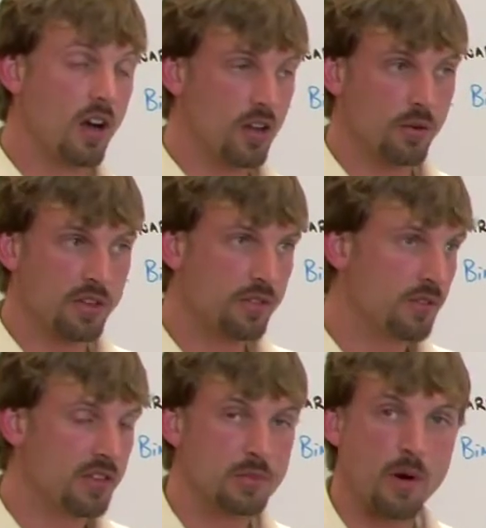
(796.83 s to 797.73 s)
all the way
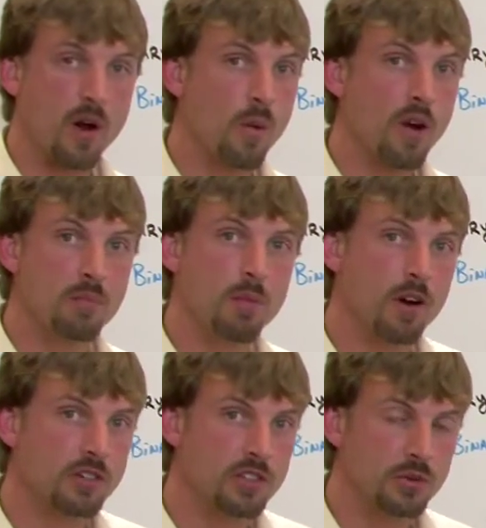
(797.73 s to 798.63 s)
through this part 1,
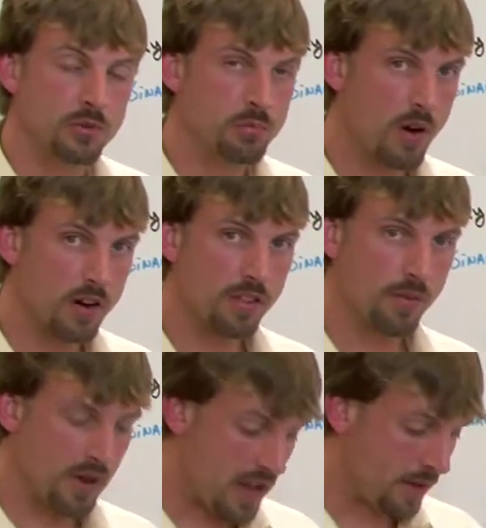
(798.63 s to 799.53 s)
part 2, and part
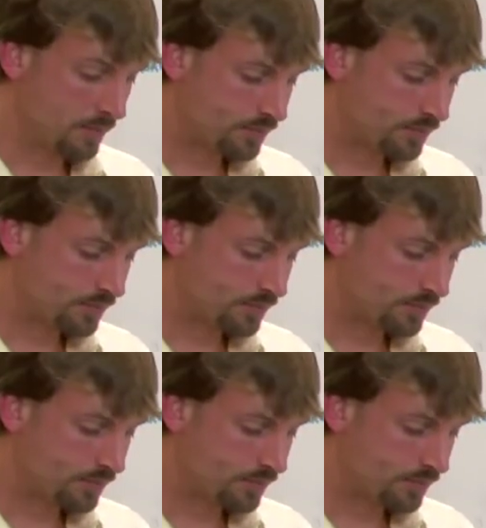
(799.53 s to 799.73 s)
3.